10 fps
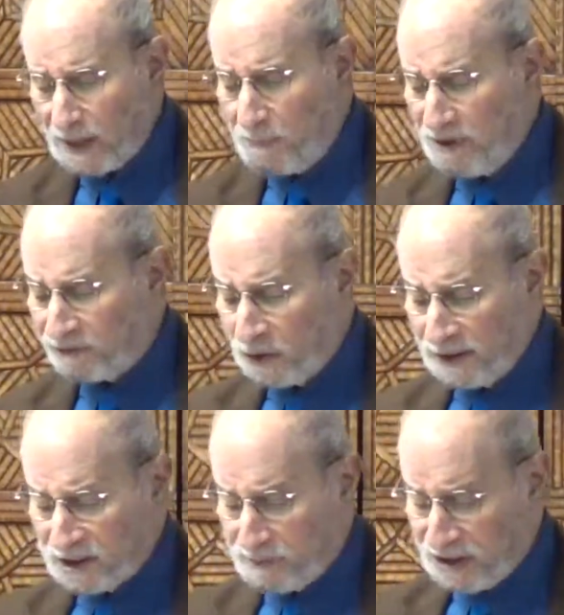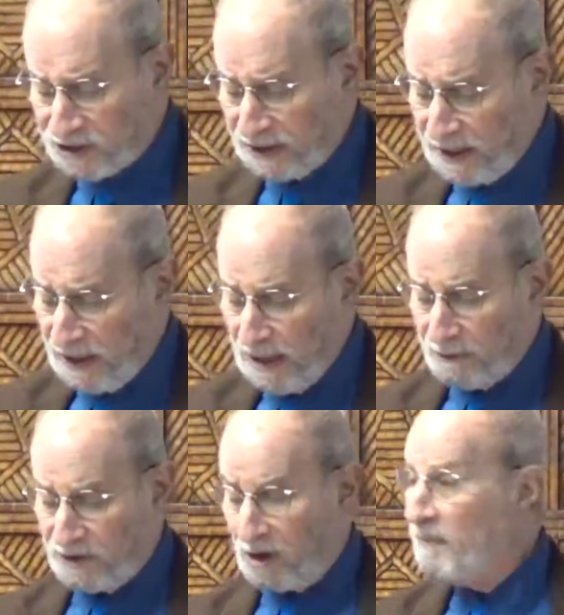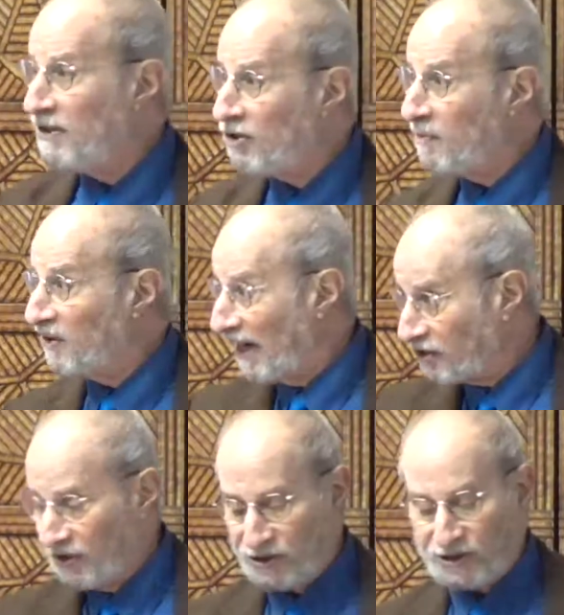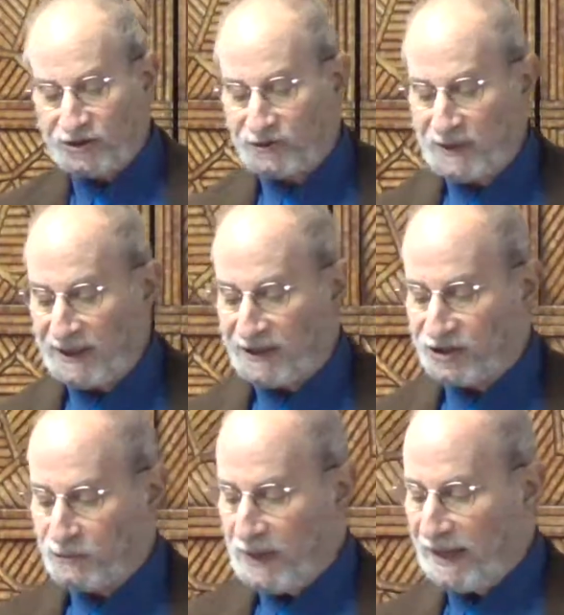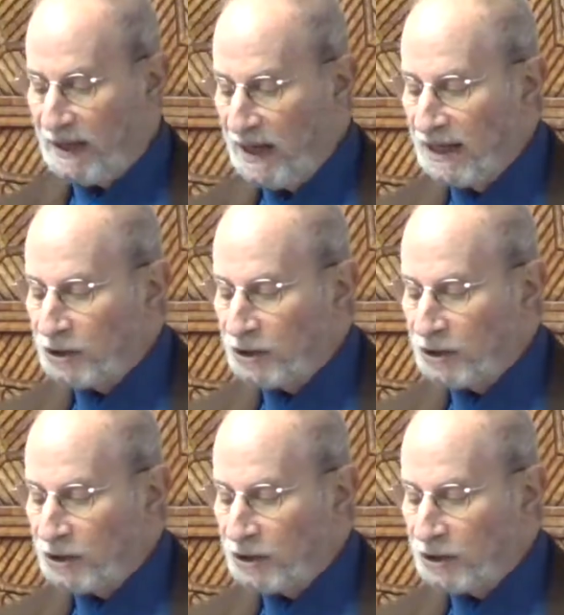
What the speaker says: I'm referring especially with our midterm elections just 3 days away